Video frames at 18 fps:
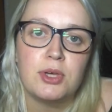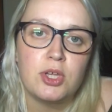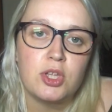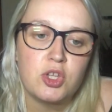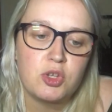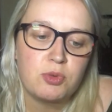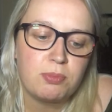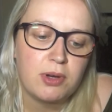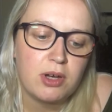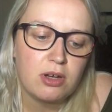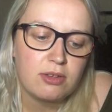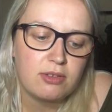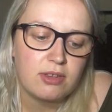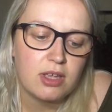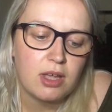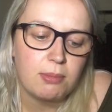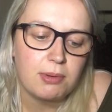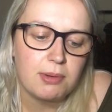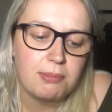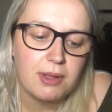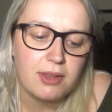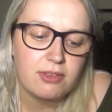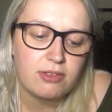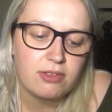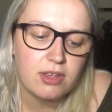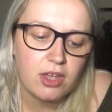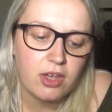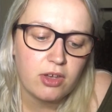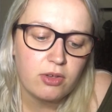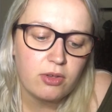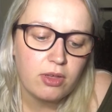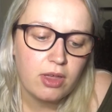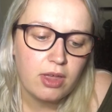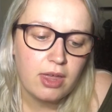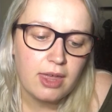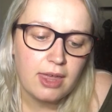Birchbox a couple of months ago
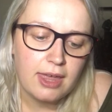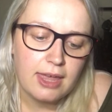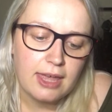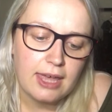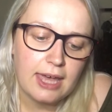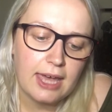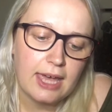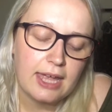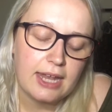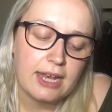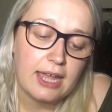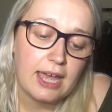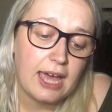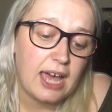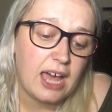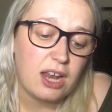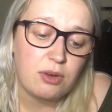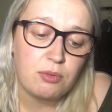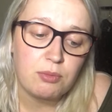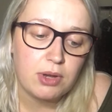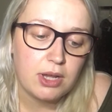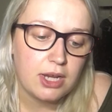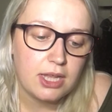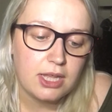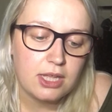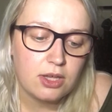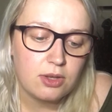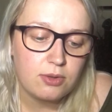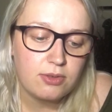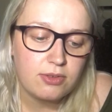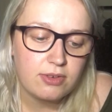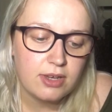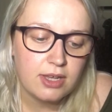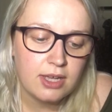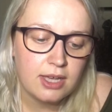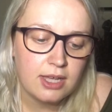and I hadn't really
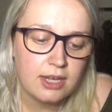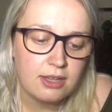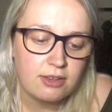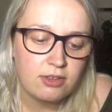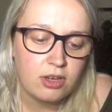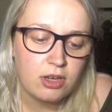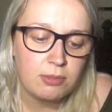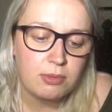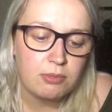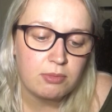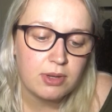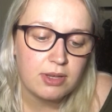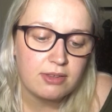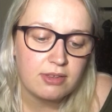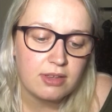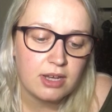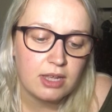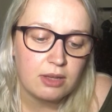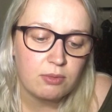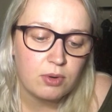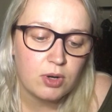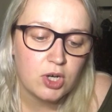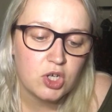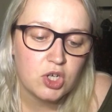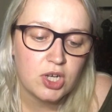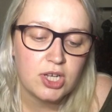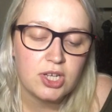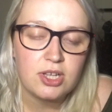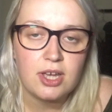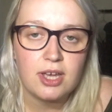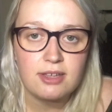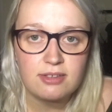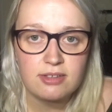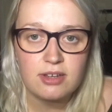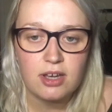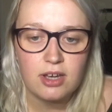used it, and it's only been recently where actually I
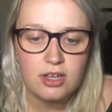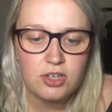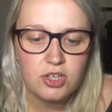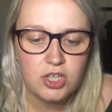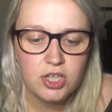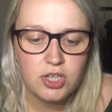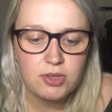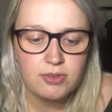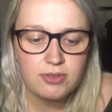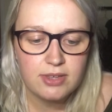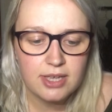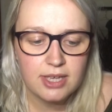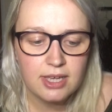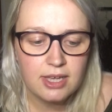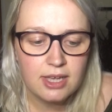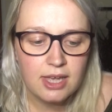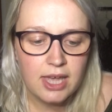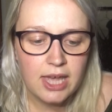started to use it,